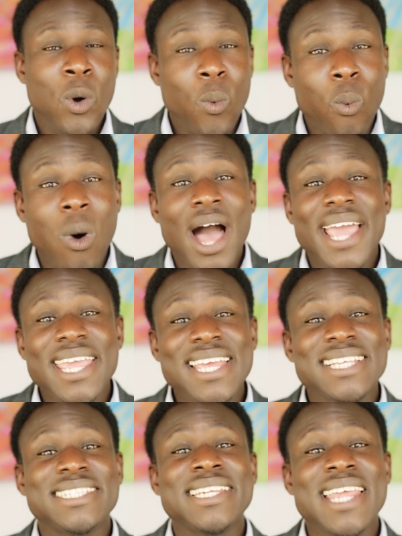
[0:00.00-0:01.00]
Why
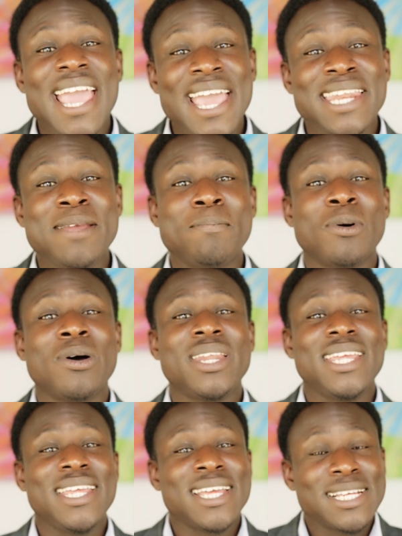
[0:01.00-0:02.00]
isn't
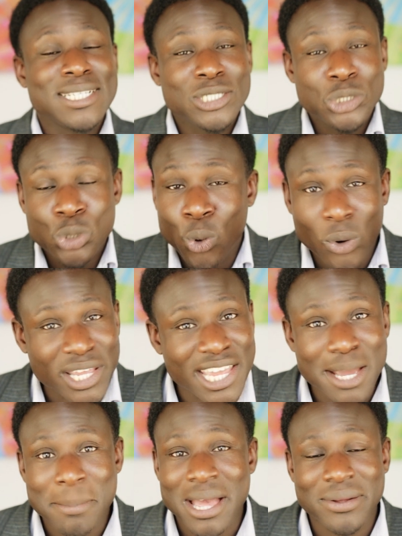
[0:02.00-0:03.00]
anybody
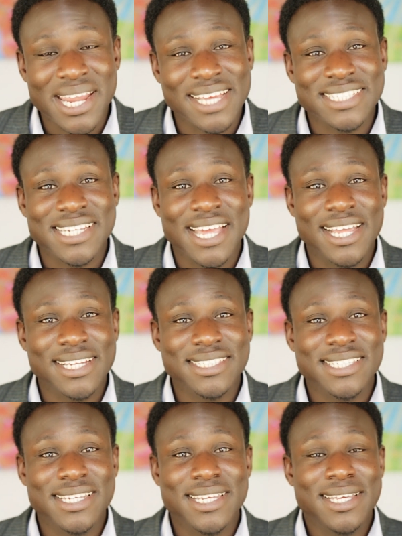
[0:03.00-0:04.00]
talking about
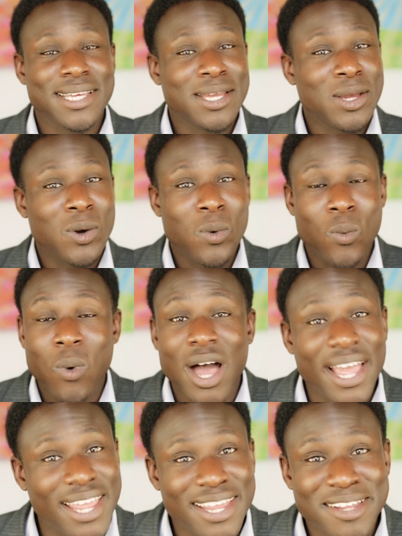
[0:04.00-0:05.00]
anxiety?
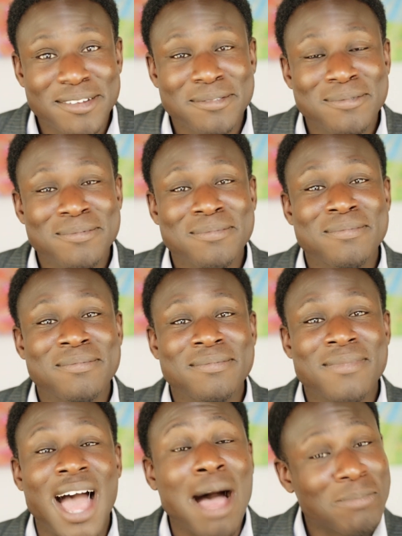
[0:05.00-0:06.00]
Why?
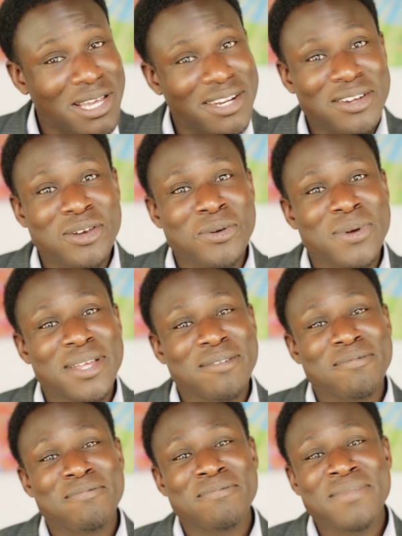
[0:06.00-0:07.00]
I'm gonna do it.
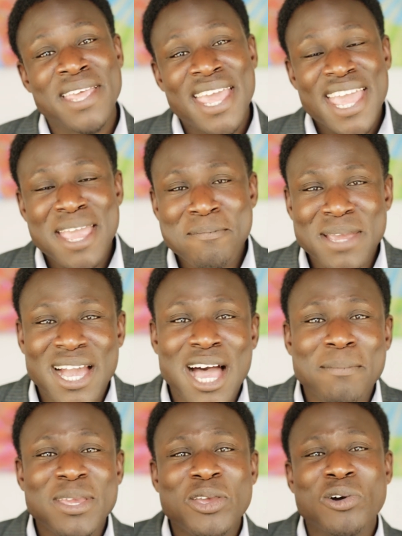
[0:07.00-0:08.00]
In
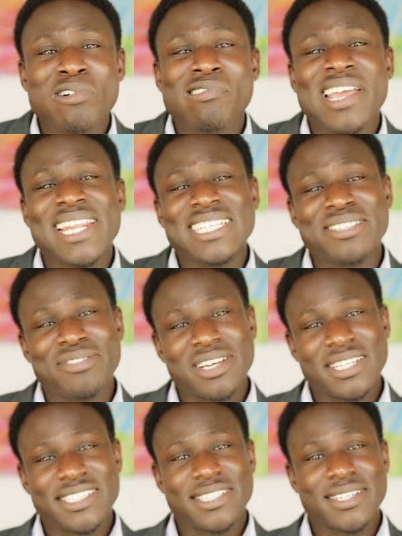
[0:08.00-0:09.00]
Becoming Your Greatest
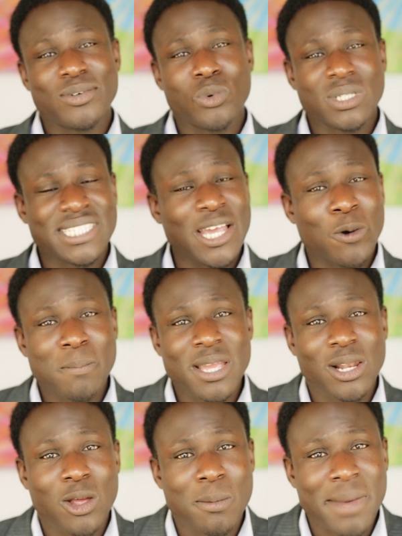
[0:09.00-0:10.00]
Version, what's helped me
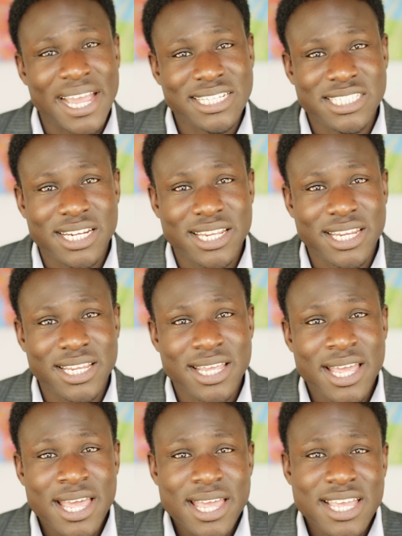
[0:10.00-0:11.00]
along my journey
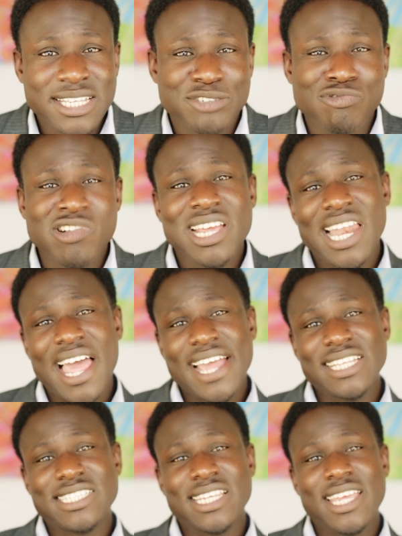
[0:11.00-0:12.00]
is
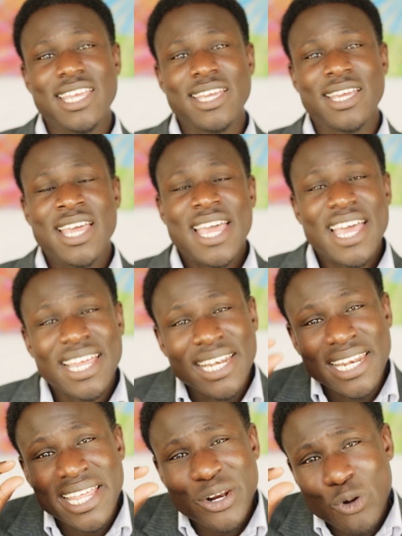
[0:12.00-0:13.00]
realizing a
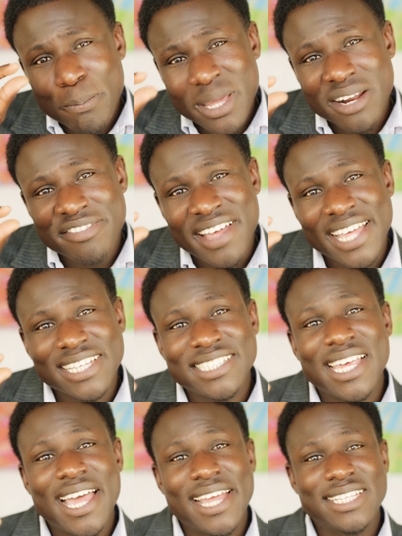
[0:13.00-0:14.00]
little bit of
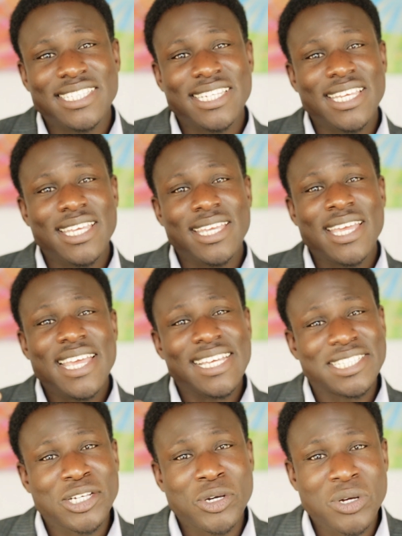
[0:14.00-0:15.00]
anxiety
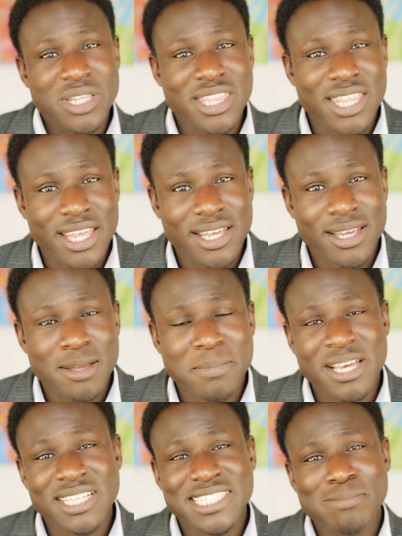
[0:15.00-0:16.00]
is a good thing
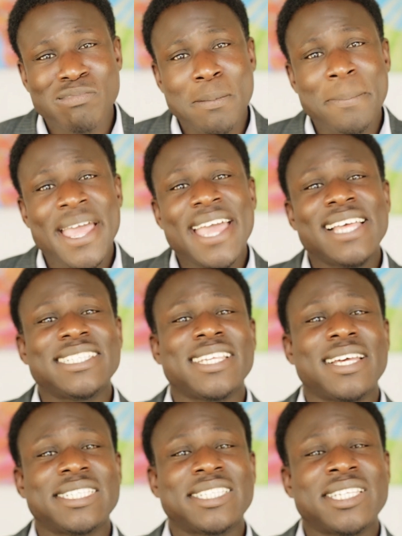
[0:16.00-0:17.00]
because it prepares
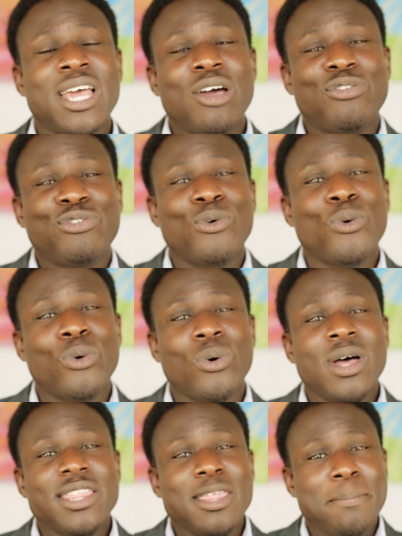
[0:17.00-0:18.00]
us
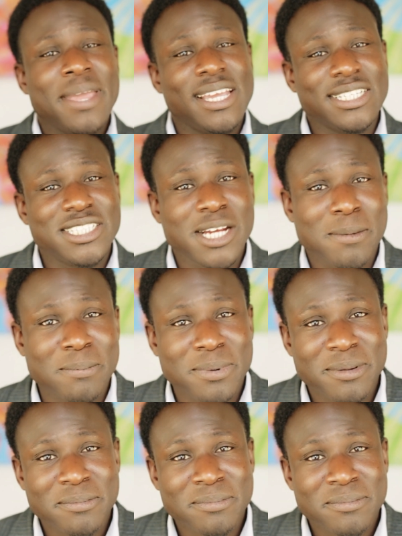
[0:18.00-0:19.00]
for the big jump.
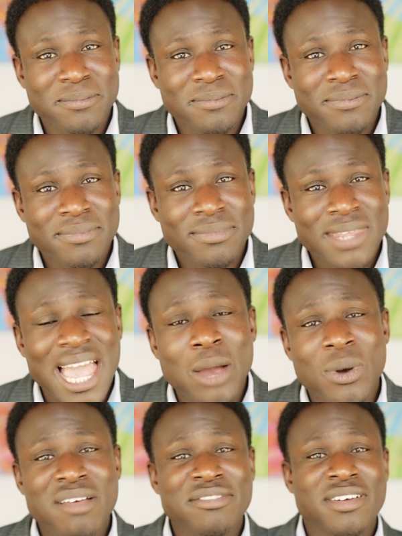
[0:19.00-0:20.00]

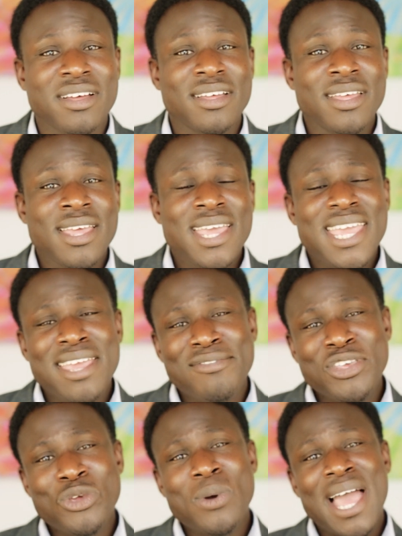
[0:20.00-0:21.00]
However,
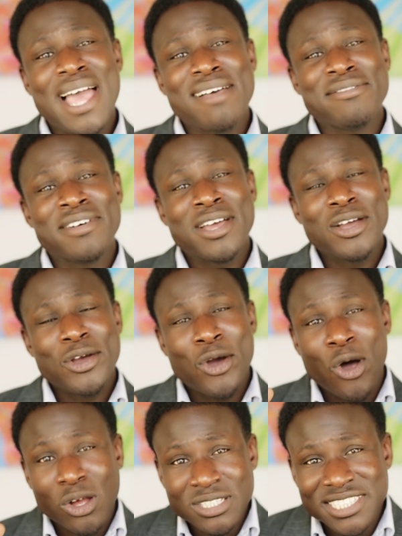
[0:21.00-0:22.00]
if you have
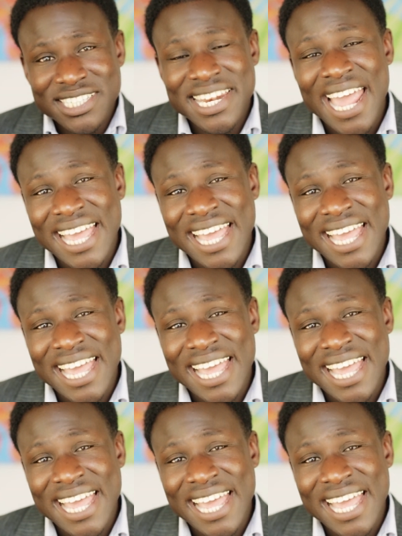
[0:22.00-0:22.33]
constant